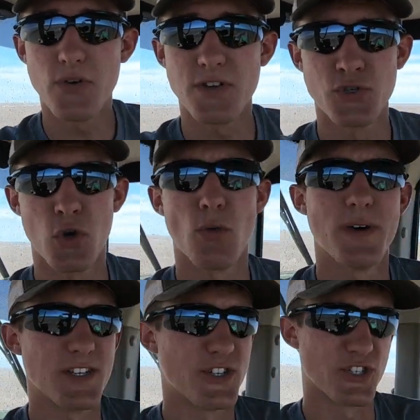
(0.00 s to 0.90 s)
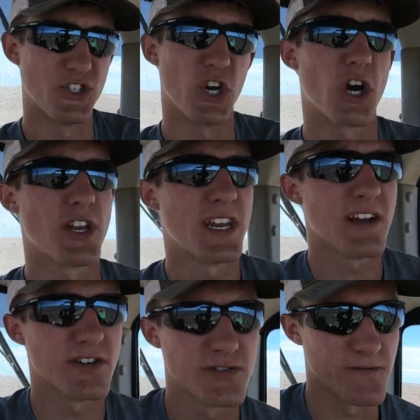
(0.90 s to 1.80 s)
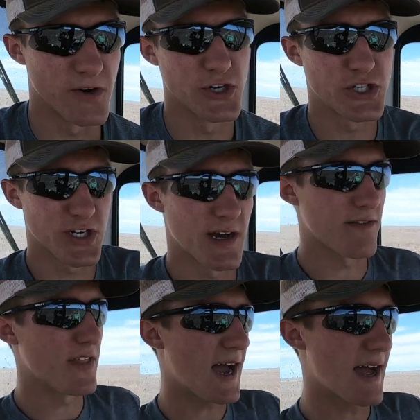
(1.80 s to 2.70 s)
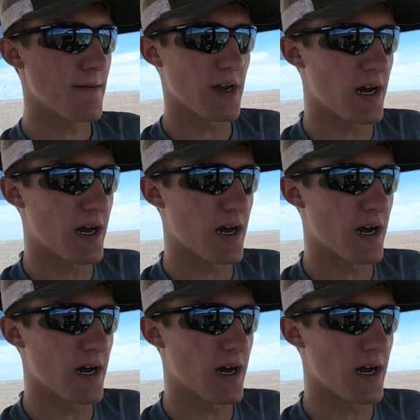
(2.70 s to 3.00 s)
control, but it's just John Deere's version of that.